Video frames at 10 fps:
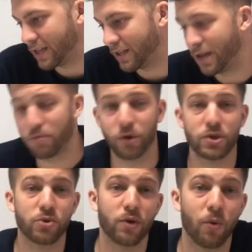a
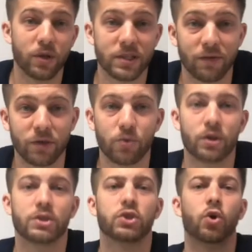9.2 at
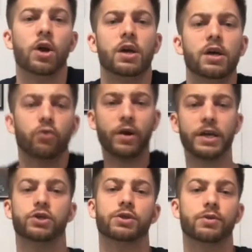$171. So it
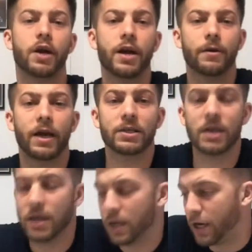ranges, right, guys?
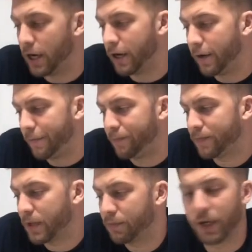
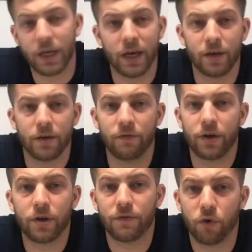But again, a
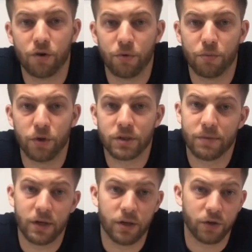very affordable book
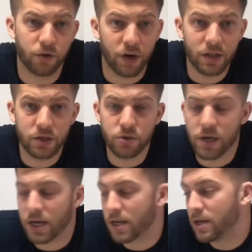depending on the grade that you
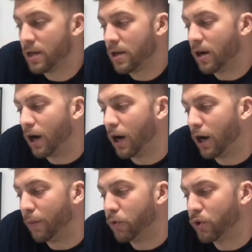get.
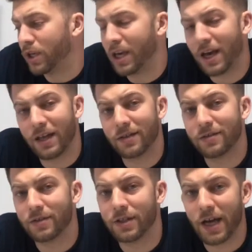You can get
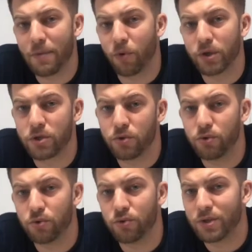the 9.2
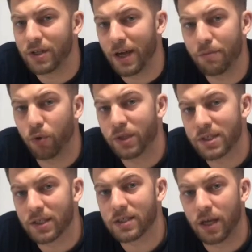to
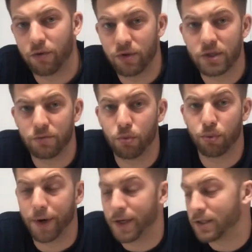9.6 at a reasonable
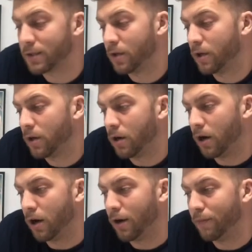price.
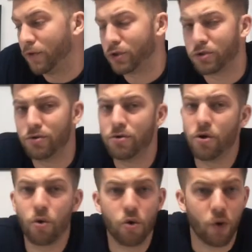There's
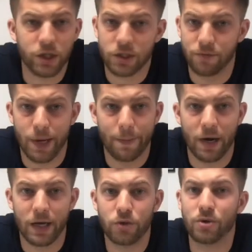no question in my
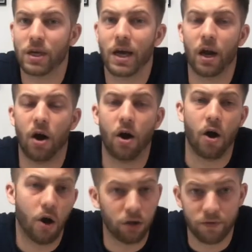mind you can get
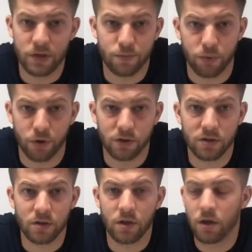all of these
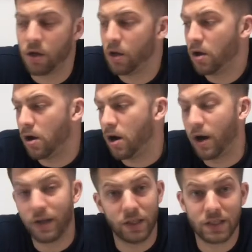books
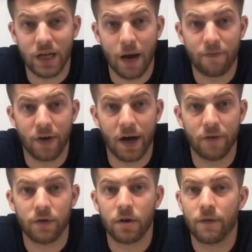in this top
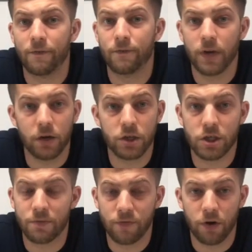5 very
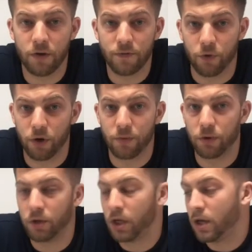cheap and very
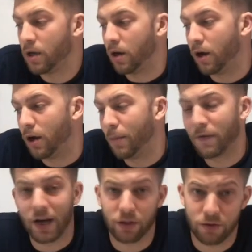affordable. I've
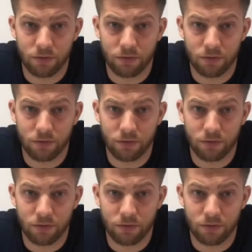got